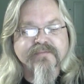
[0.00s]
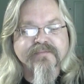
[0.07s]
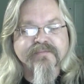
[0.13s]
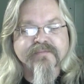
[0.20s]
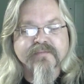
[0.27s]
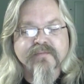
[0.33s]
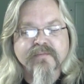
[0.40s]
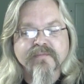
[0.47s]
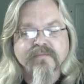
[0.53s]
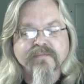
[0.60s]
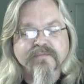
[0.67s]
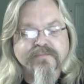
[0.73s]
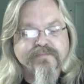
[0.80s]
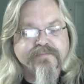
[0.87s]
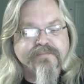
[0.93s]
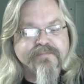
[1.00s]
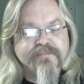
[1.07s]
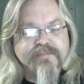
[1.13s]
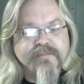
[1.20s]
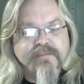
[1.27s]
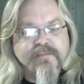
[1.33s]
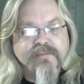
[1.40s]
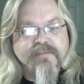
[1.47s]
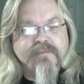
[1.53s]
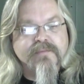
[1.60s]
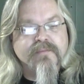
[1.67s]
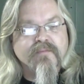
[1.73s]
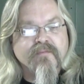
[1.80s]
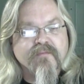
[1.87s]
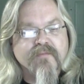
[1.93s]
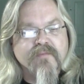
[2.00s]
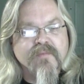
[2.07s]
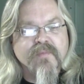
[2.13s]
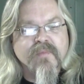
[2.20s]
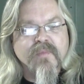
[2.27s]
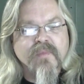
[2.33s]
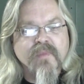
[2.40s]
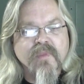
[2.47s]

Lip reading: No one is speaking in this clip.